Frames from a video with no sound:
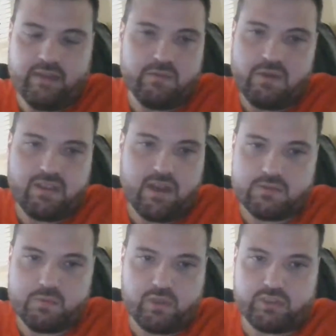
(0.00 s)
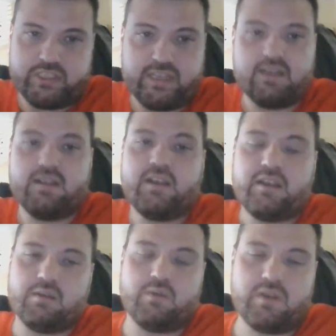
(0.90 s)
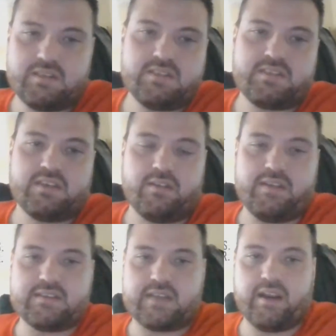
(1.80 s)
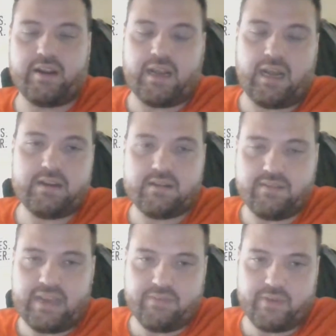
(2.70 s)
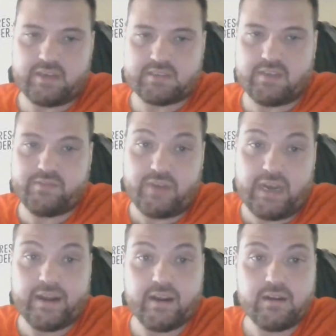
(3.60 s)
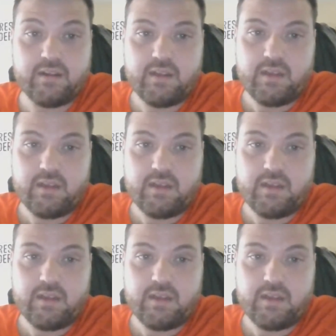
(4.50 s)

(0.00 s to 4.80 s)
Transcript: Everybody thought it was bullshit. It wasn't until the entire continent of Africa is on fire